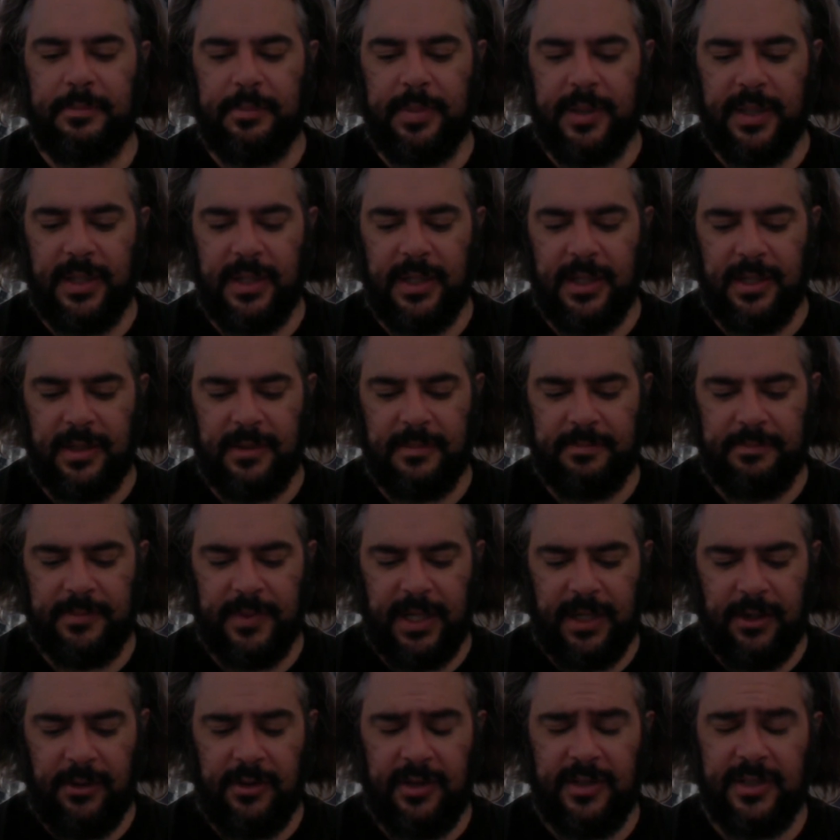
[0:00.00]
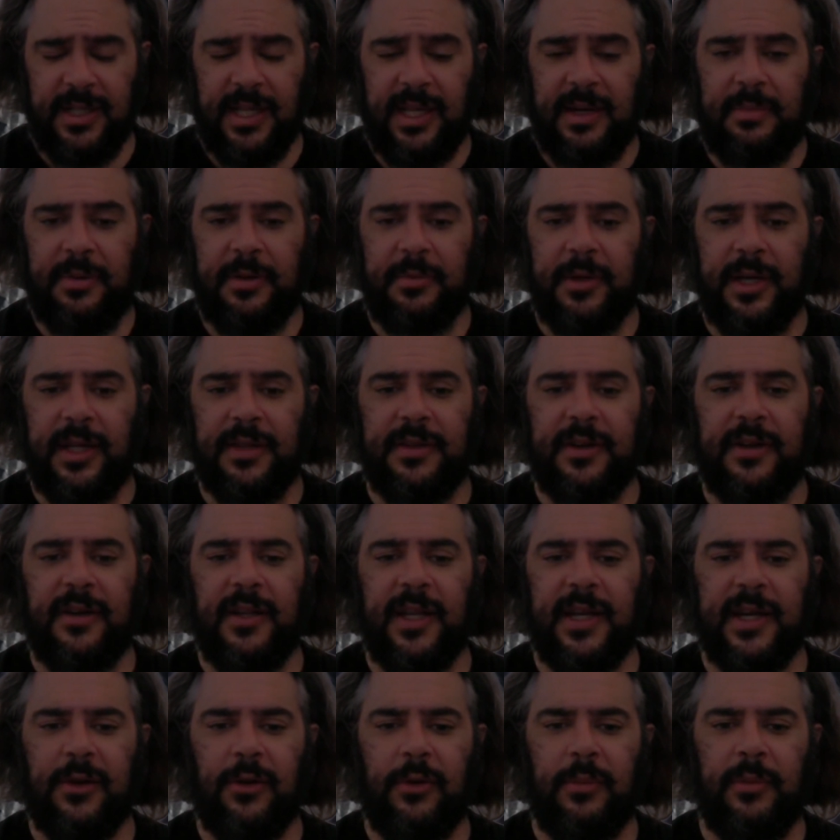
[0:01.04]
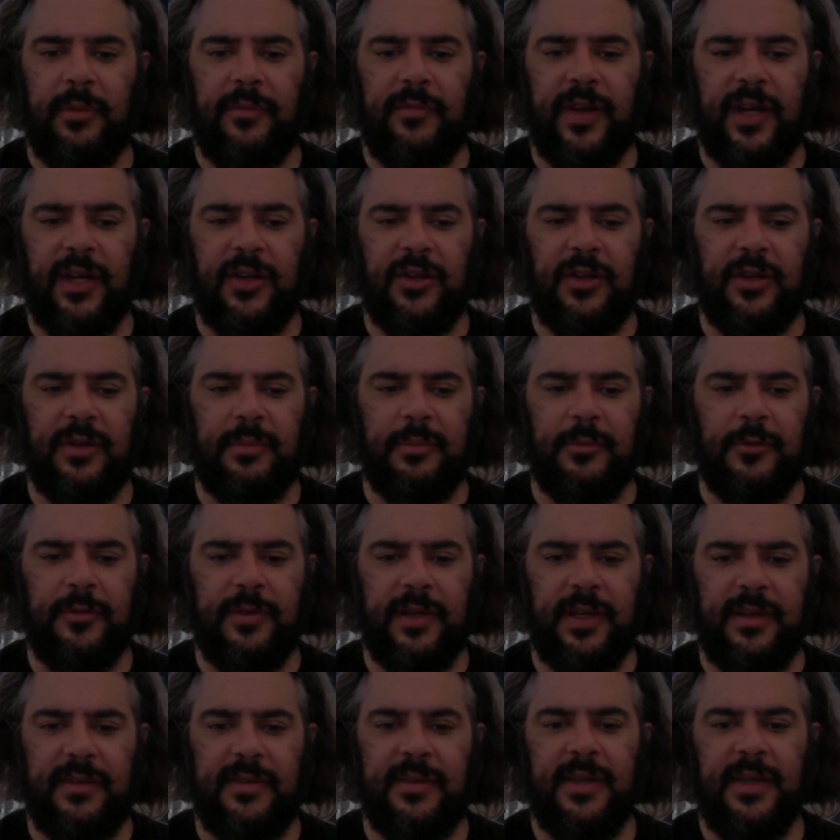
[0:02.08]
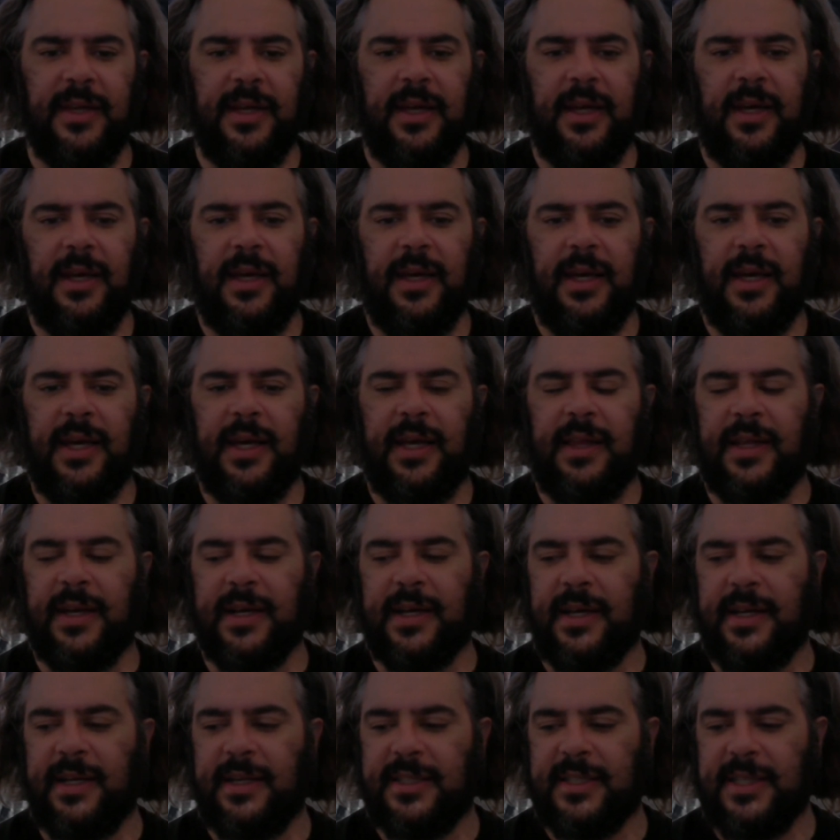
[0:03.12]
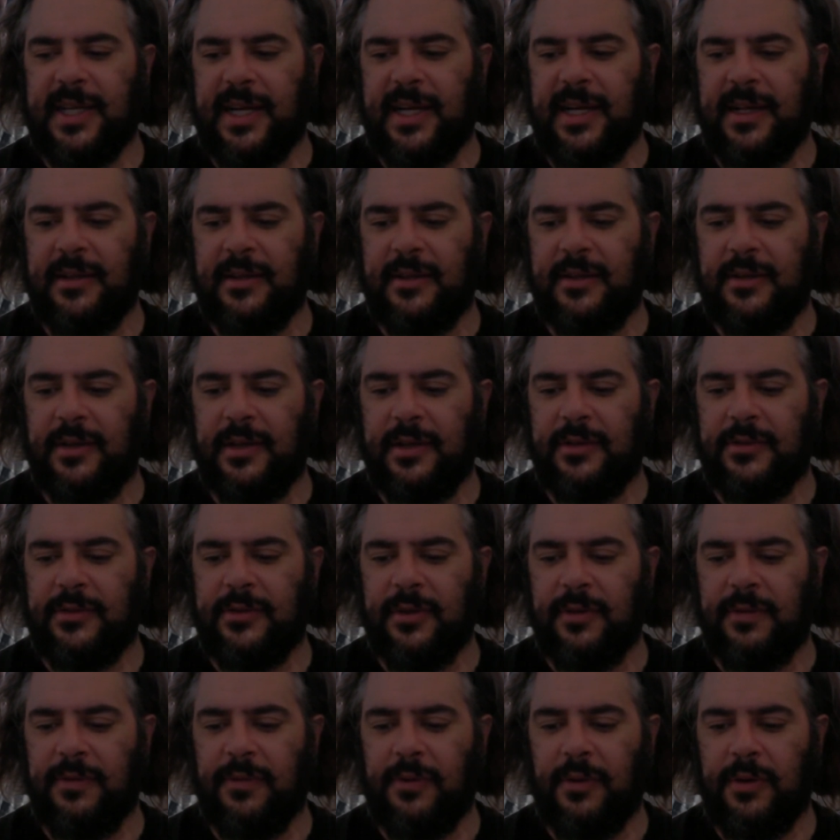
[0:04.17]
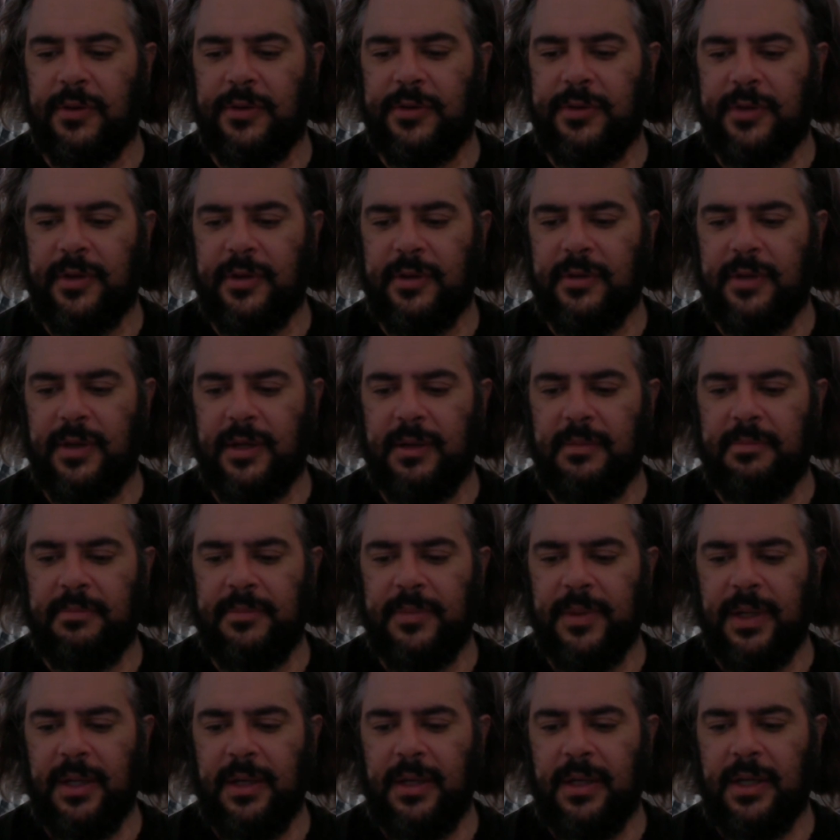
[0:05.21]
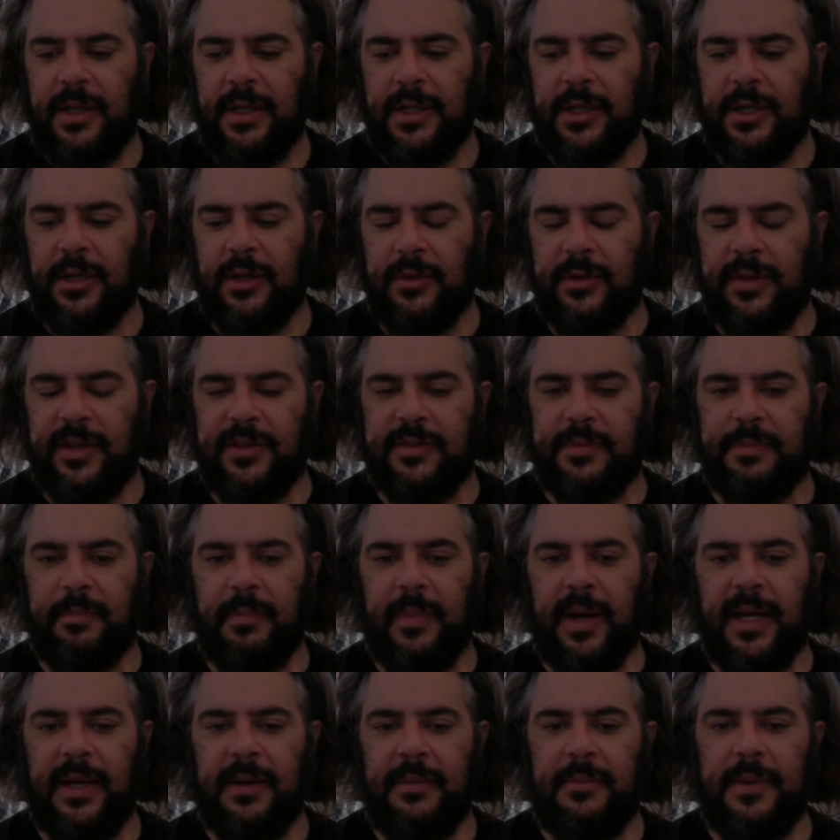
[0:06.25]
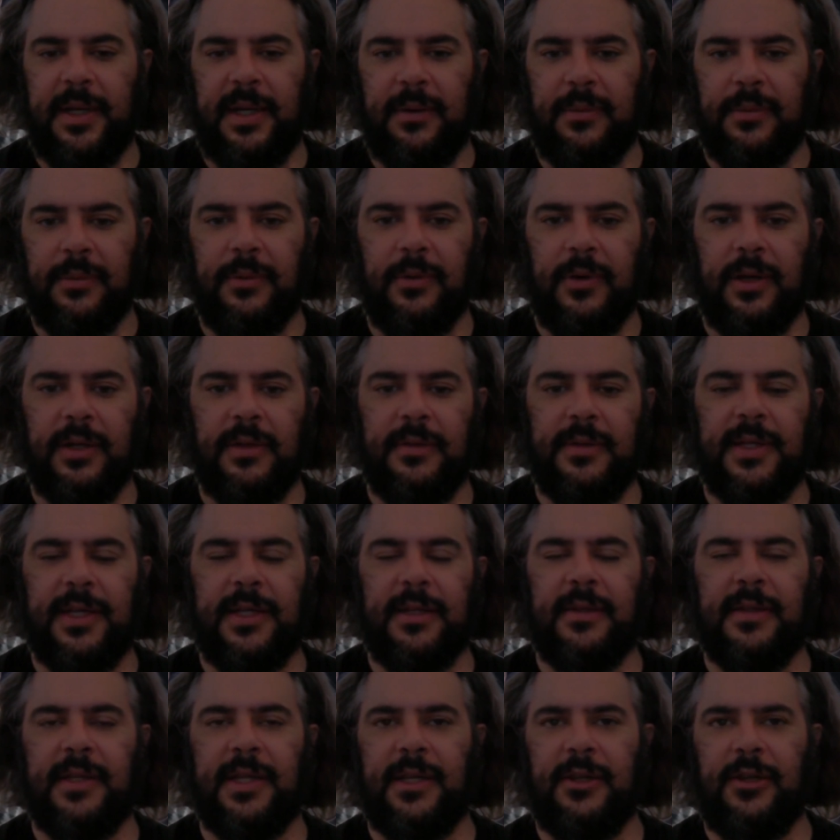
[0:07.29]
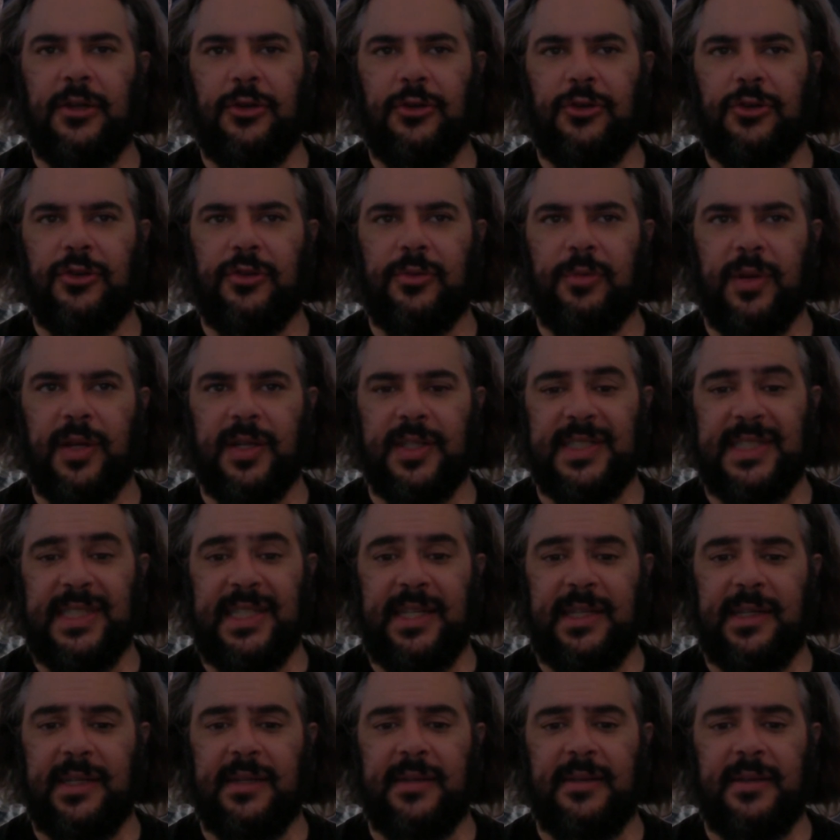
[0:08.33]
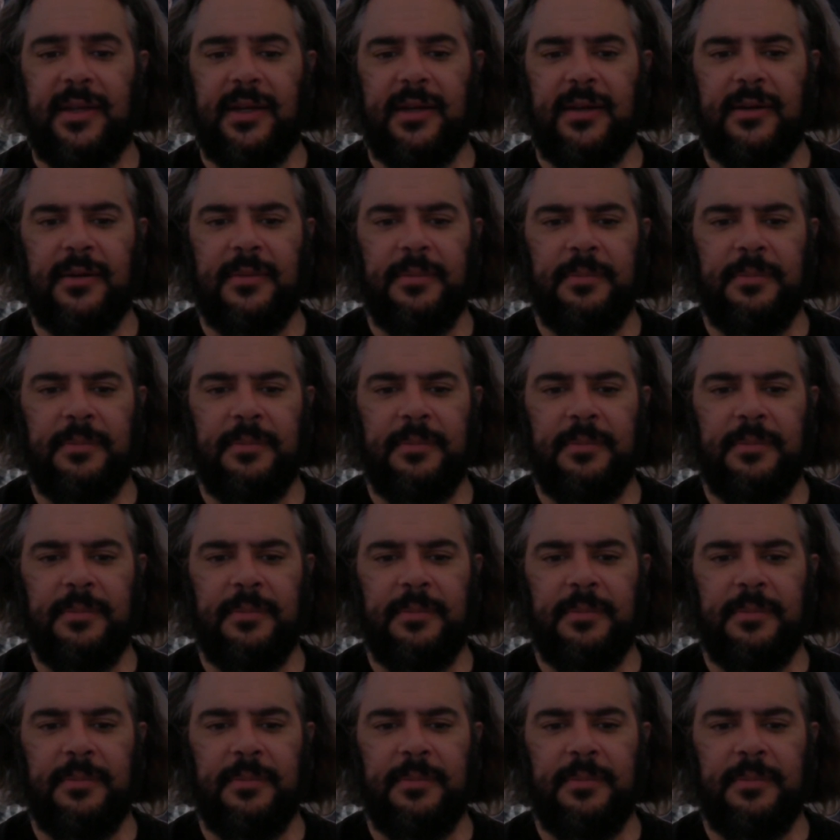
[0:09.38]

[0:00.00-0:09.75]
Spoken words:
But I know there's a lot of people out there like home invasion movies and that kind of style, and so forth. So this might be one that you just want to sneak in there.